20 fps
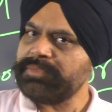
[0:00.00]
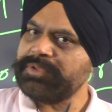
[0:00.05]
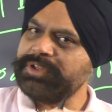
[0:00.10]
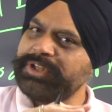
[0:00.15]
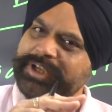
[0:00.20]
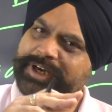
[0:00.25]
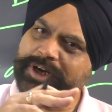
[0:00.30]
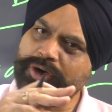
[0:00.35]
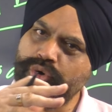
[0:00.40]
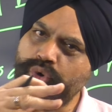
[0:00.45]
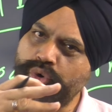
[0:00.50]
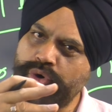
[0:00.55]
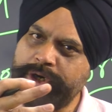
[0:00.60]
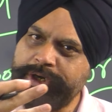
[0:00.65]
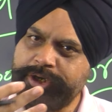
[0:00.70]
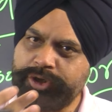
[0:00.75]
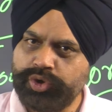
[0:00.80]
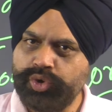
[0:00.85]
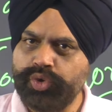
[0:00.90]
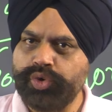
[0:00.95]
there are
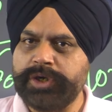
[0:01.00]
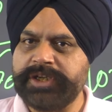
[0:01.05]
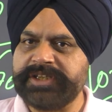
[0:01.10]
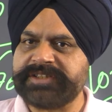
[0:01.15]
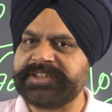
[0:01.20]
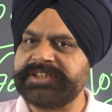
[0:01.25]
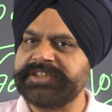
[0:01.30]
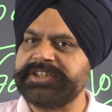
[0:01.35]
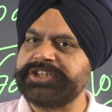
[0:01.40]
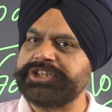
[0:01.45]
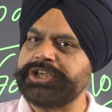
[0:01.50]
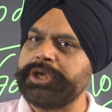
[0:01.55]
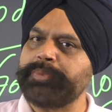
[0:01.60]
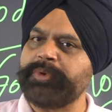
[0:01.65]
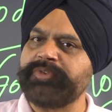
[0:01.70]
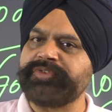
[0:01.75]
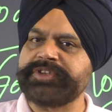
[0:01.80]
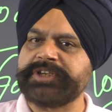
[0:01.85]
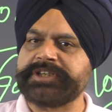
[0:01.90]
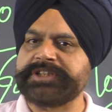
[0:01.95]
only 2 lists in the shape
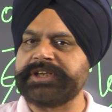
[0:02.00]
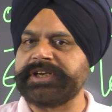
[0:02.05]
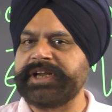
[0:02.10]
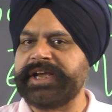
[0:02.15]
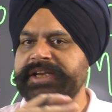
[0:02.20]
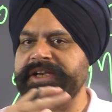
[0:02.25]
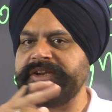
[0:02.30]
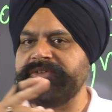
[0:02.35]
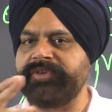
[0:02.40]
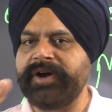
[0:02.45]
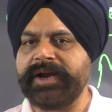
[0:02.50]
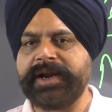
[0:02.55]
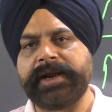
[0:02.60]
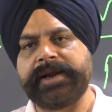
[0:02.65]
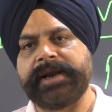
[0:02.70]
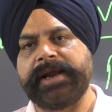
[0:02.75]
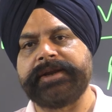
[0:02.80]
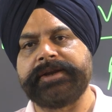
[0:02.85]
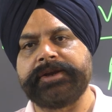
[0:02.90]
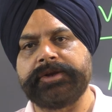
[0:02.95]
of Section 91 and
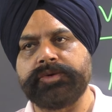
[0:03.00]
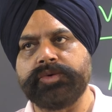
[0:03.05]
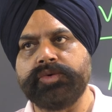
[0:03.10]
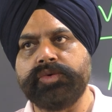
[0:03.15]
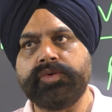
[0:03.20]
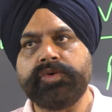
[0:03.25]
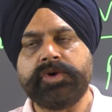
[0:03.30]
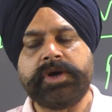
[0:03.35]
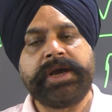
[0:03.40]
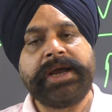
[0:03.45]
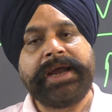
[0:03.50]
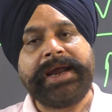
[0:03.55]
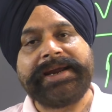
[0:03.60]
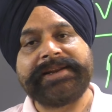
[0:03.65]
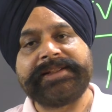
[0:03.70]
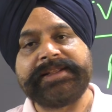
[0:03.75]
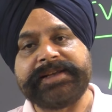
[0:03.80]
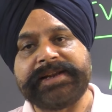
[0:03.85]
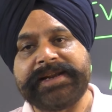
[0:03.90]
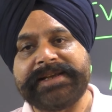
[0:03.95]
92, and
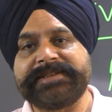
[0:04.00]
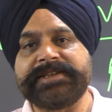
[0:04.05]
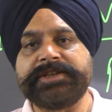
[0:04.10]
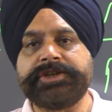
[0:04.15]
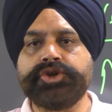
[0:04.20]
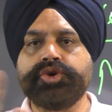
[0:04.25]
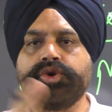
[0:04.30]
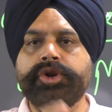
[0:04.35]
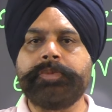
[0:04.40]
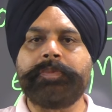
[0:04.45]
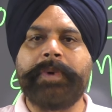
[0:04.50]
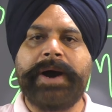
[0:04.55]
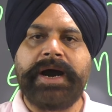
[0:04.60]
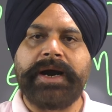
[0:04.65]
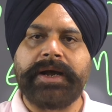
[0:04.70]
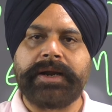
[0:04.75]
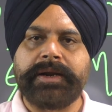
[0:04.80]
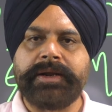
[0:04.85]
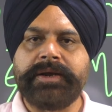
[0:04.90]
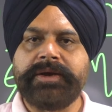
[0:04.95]
the residuary
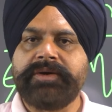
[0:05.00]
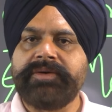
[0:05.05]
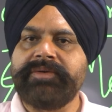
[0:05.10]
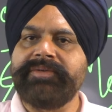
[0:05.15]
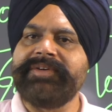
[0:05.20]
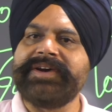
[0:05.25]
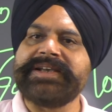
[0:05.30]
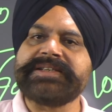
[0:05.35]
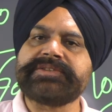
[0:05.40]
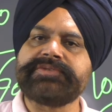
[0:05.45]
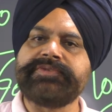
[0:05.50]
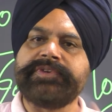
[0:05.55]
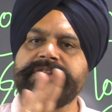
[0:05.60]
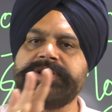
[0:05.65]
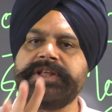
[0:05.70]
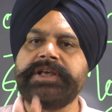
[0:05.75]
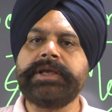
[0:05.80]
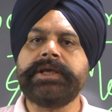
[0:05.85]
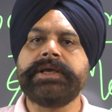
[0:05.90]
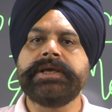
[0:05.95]
power rests with
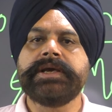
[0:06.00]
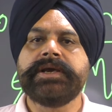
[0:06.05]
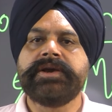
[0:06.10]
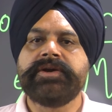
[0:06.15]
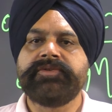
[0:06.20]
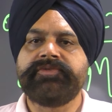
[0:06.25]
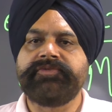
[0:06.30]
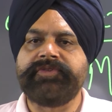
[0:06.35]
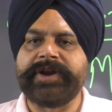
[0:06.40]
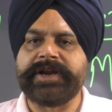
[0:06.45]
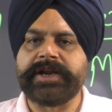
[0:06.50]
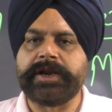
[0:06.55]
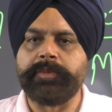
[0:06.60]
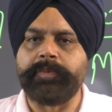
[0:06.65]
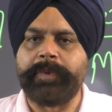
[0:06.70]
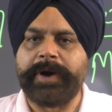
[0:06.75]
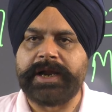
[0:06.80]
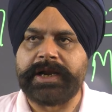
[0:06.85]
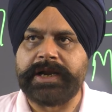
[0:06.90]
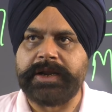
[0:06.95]
the federal
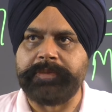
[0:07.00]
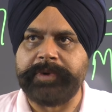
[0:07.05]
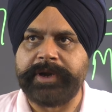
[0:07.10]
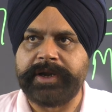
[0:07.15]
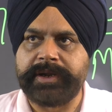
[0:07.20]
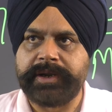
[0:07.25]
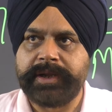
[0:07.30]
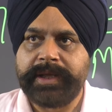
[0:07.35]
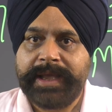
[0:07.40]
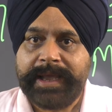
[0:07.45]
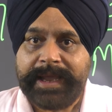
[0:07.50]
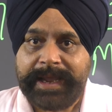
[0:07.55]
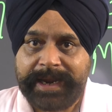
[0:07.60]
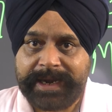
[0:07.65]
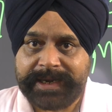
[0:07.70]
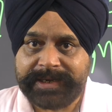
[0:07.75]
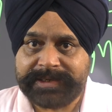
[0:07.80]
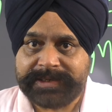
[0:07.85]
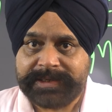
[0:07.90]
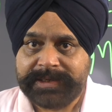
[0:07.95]
parliament.
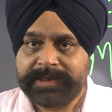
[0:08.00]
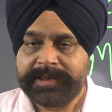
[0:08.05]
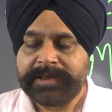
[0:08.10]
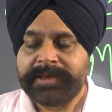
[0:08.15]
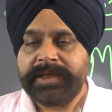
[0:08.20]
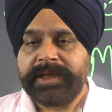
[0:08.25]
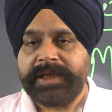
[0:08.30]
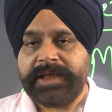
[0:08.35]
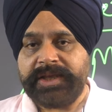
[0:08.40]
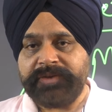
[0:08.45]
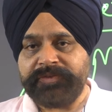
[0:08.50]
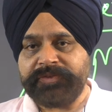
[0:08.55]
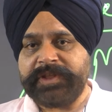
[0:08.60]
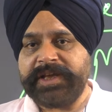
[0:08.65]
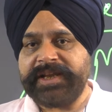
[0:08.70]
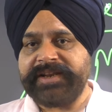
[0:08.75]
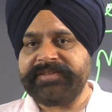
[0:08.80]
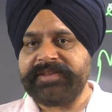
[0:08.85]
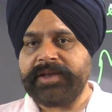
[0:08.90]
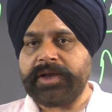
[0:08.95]
And if
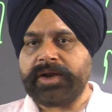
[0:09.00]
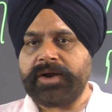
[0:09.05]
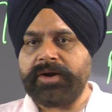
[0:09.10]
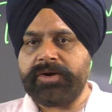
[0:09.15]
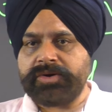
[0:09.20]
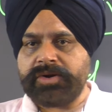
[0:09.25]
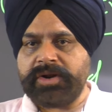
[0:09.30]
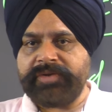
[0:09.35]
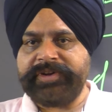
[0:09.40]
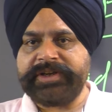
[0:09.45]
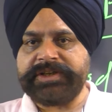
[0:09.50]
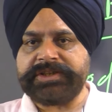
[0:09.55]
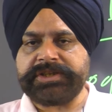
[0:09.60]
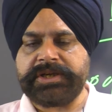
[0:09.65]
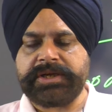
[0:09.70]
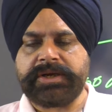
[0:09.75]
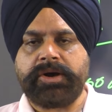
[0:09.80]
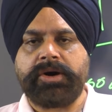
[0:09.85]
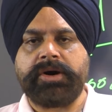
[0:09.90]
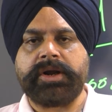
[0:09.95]
there is a
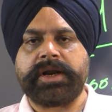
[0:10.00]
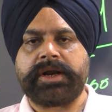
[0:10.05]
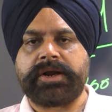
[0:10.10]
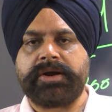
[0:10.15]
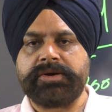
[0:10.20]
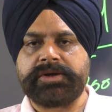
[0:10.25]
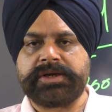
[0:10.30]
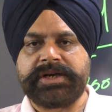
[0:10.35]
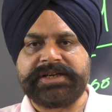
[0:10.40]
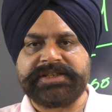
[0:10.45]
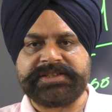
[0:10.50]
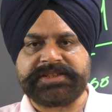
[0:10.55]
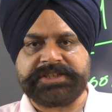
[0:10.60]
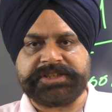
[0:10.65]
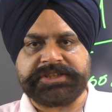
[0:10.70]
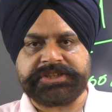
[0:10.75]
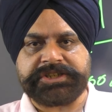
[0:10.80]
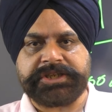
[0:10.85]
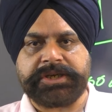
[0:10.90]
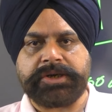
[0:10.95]
contravention or a
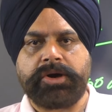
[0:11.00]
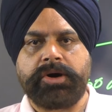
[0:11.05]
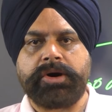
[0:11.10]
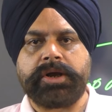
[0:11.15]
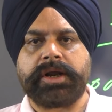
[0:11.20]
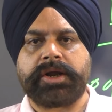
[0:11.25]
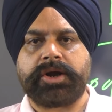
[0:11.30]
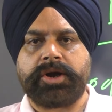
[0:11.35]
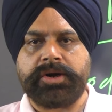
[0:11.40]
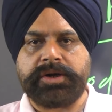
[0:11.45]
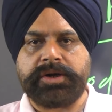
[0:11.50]
contradistinction or a